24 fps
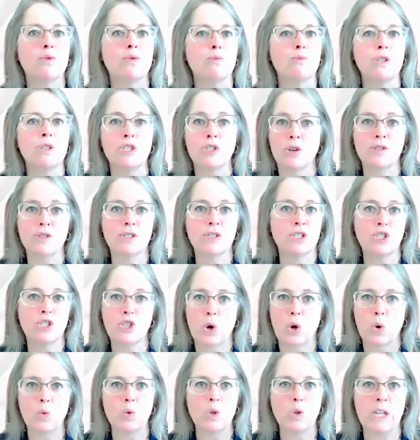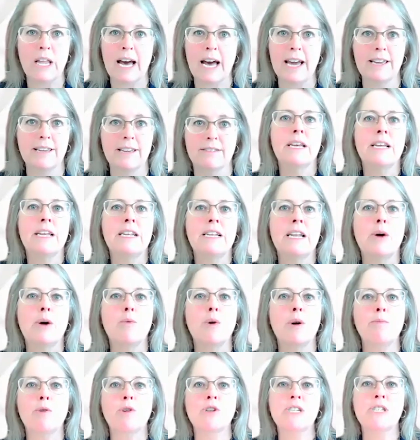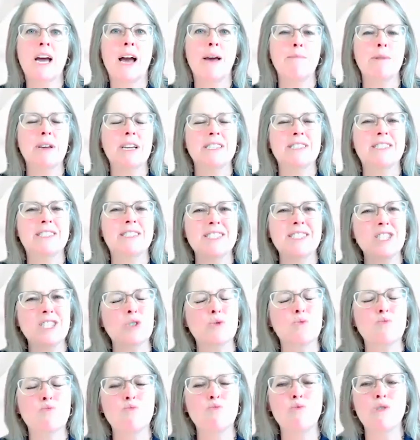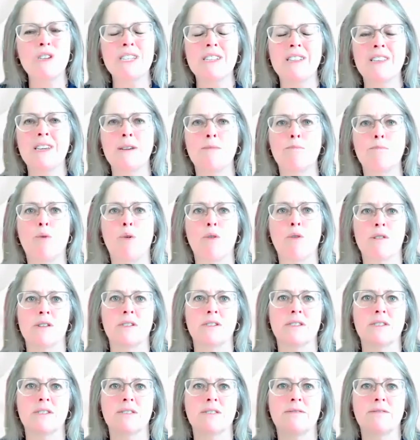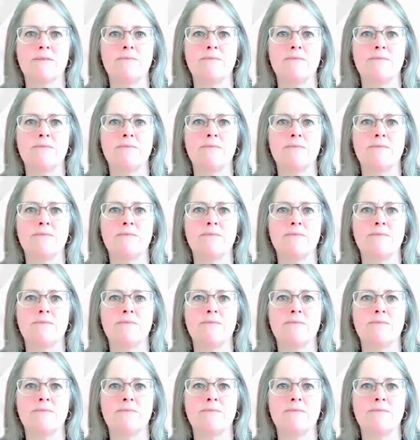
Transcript: Results don't lie. Now, one more time, because this is really important.